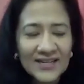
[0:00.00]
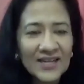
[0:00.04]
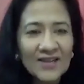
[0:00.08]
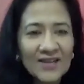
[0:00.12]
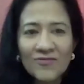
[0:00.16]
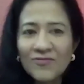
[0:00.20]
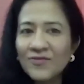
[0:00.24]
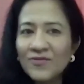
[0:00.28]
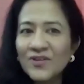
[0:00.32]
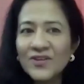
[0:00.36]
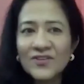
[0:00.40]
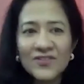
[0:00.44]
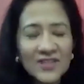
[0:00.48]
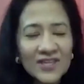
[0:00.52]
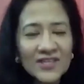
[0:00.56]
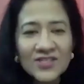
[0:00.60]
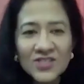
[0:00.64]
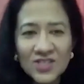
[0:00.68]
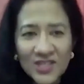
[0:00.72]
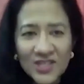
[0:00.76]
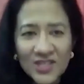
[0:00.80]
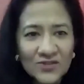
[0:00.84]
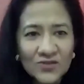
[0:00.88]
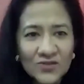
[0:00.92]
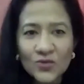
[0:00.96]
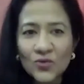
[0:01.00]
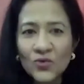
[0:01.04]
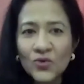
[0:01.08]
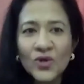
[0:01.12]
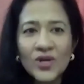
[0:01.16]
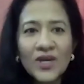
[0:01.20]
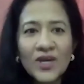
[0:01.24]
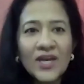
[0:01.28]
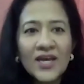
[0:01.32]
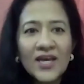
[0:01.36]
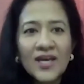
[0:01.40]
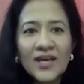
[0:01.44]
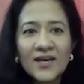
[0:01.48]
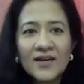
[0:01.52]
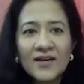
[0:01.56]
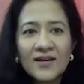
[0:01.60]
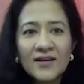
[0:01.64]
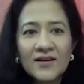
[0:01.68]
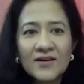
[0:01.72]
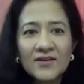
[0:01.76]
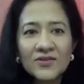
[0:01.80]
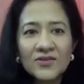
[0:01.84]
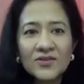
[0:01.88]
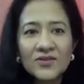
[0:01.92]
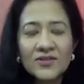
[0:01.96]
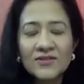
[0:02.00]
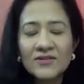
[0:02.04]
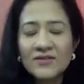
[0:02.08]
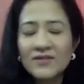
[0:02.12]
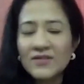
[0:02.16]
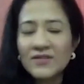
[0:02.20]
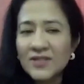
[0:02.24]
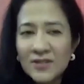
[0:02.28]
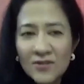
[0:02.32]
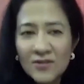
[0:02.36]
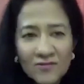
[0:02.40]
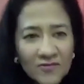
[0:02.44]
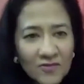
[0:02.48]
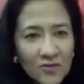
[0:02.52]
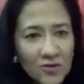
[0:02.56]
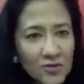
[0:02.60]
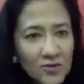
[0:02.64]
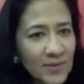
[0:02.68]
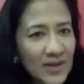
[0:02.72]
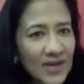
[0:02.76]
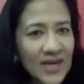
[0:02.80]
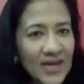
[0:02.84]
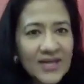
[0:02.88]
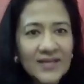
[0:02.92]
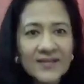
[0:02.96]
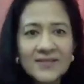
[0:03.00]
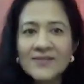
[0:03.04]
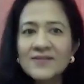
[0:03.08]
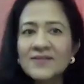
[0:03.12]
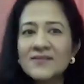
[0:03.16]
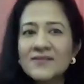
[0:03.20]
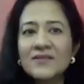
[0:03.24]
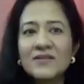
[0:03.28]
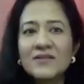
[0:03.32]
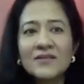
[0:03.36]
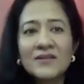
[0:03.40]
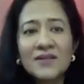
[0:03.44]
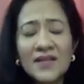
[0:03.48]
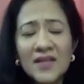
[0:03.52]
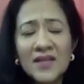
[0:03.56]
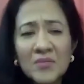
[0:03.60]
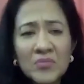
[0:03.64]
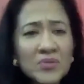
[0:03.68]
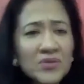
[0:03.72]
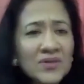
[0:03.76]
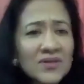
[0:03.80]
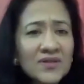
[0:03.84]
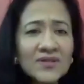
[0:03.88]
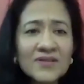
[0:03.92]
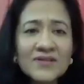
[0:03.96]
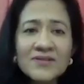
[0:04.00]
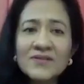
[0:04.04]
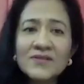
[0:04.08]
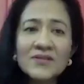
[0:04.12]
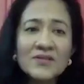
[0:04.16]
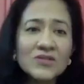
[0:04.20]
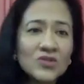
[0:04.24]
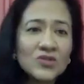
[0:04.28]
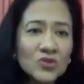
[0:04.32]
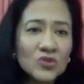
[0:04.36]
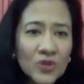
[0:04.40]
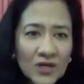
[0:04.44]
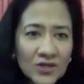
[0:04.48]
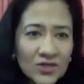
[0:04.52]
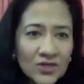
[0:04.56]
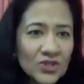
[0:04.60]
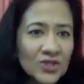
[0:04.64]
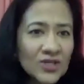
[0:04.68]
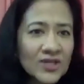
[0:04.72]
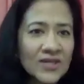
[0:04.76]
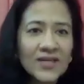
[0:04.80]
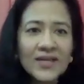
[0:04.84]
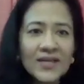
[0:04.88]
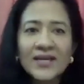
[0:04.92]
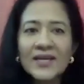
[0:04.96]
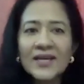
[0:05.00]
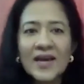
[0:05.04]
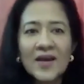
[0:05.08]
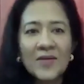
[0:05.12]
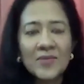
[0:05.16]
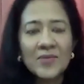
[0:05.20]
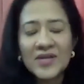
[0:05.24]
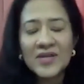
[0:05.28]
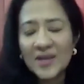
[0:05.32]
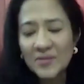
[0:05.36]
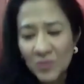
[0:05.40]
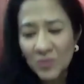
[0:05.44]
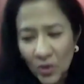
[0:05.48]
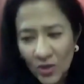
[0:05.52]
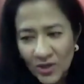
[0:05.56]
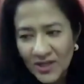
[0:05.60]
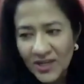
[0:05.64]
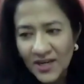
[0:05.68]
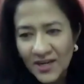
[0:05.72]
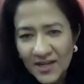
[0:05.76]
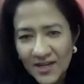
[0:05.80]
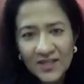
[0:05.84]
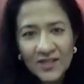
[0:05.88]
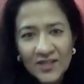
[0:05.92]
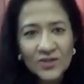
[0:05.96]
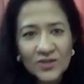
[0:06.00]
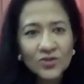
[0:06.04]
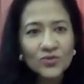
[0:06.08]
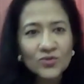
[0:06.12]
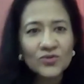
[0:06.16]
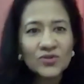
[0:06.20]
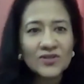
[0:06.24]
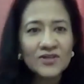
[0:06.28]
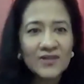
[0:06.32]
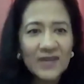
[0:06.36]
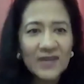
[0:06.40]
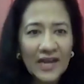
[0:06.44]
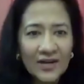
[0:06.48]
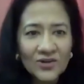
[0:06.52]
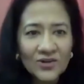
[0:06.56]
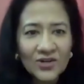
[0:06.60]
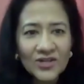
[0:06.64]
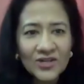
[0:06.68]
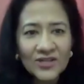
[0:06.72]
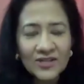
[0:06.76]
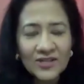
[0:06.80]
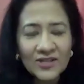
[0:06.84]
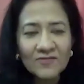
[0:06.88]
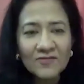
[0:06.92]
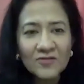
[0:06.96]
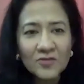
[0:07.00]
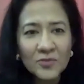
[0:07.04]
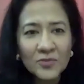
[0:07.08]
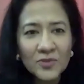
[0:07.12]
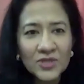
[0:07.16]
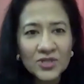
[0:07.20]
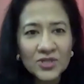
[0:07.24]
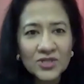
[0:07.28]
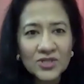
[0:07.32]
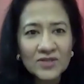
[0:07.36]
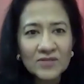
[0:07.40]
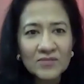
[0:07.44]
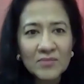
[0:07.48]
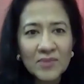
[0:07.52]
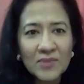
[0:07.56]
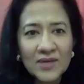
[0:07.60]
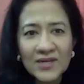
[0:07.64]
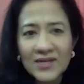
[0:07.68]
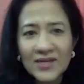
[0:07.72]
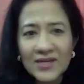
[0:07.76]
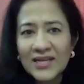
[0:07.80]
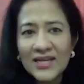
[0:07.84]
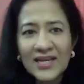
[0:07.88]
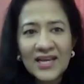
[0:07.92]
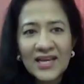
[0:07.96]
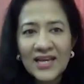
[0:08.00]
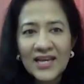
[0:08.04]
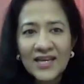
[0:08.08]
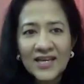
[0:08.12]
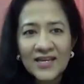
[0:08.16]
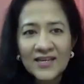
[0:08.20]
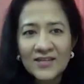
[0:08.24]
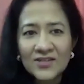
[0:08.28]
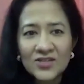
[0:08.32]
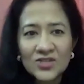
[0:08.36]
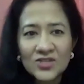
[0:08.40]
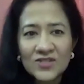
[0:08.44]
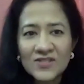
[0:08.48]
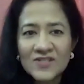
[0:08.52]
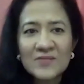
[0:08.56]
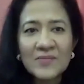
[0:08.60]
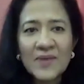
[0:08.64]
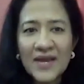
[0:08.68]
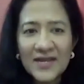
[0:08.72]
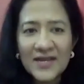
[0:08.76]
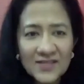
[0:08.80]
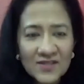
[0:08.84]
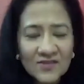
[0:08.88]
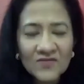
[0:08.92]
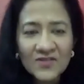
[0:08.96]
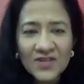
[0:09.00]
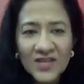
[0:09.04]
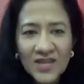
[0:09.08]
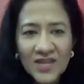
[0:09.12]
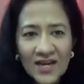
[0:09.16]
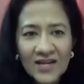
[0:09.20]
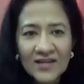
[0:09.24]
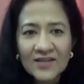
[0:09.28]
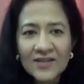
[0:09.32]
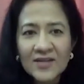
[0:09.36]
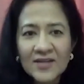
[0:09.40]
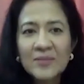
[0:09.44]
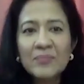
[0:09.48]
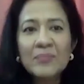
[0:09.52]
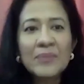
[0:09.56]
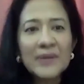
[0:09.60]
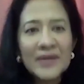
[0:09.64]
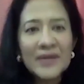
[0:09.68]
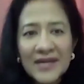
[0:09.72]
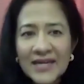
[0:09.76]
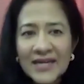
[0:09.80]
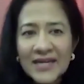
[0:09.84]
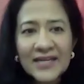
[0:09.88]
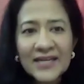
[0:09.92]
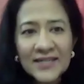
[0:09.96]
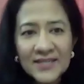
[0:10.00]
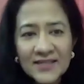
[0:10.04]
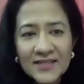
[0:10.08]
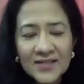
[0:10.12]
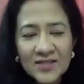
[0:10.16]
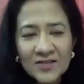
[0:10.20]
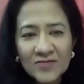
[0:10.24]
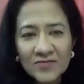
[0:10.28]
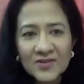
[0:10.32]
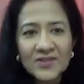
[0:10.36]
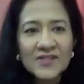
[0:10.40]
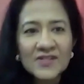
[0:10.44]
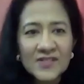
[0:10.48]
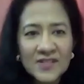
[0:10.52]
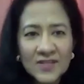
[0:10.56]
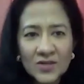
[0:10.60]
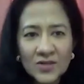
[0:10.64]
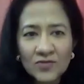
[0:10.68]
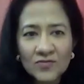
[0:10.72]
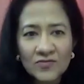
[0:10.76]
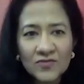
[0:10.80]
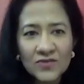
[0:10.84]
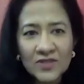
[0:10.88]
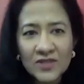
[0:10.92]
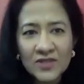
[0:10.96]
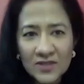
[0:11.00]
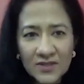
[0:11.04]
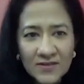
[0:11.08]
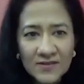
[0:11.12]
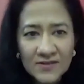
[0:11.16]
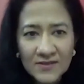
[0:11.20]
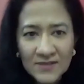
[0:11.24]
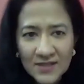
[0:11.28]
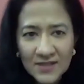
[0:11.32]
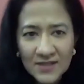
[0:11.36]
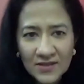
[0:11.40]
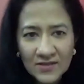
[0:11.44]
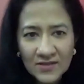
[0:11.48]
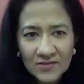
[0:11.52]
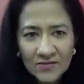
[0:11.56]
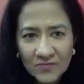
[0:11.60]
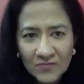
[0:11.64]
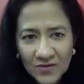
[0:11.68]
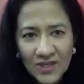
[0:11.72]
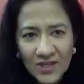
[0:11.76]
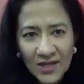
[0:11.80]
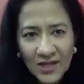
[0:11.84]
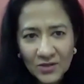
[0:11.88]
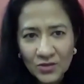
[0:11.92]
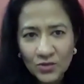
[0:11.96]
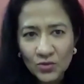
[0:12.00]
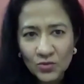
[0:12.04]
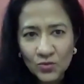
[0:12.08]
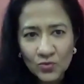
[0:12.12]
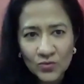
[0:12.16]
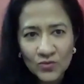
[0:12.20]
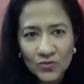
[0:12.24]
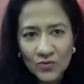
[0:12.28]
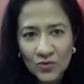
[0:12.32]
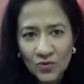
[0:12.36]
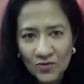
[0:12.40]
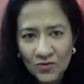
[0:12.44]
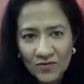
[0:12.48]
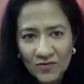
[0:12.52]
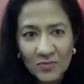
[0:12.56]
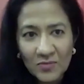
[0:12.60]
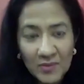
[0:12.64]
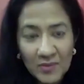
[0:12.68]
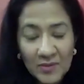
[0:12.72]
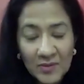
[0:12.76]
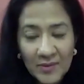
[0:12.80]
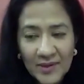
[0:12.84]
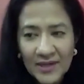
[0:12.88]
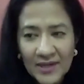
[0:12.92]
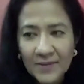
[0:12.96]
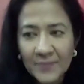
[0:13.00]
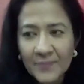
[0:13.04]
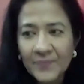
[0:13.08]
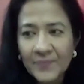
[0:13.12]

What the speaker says: Everything changed. So the return formats, the tables, the structuring, I mean, I'm not getting into the granular information, but just imagine we had a completely different set of returns that we had to sort of implement.